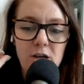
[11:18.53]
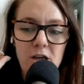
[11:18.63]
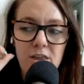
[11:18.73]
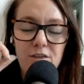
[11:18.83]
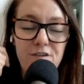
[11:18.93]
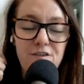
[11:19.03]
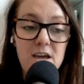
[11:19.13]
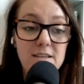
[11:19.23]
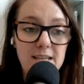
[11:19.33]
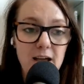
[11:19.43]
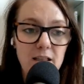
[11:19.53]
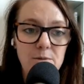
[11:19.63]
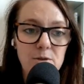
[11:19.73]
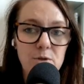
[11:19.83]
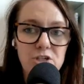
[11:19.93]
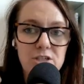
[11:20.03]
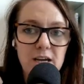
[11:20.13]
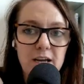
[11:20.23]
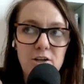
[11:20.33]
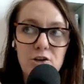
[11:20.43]
the first element, which is
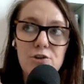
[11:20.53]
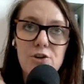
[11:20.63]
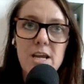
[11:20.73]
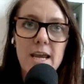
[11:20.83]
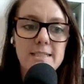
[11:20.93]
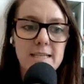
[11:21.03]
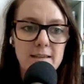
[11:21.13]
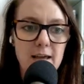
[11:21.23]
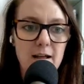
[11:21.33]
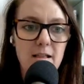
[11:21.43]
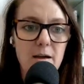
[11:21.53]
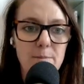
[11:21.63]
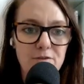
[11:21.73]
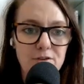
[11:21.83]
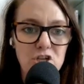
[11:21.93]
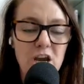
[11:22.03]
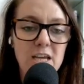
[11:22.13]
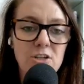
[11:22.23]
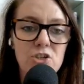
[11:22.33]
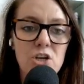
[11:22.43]
kind of creating that climate for
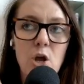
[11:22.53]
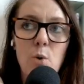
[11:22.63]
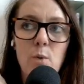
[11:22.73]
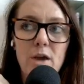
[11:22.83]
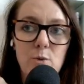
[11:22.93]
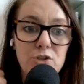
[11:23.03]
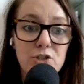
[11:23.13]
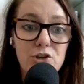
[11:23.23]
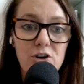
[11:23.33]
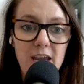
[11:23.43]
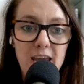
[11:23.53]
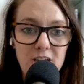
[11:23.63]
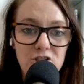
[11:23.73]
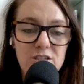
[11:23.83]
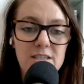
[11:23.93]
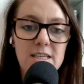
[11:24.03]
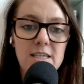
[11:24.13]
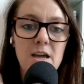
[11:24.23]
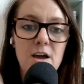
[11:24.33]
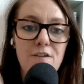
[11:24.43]
change, where you want to create urgency,